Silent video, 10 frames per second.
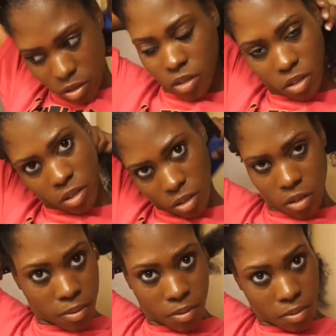Now
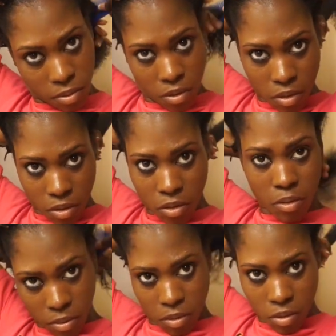once I'm done
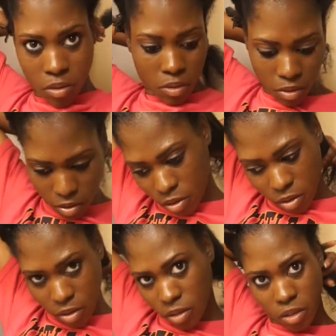just
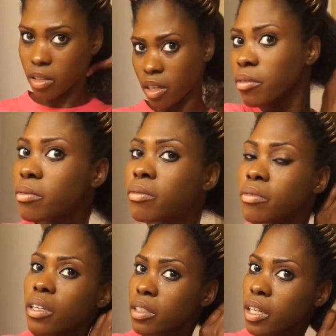generously
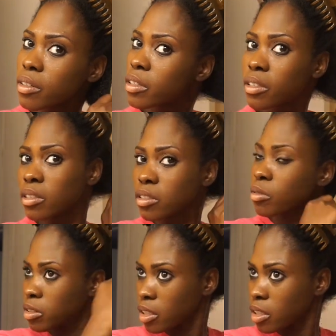applying and detangling,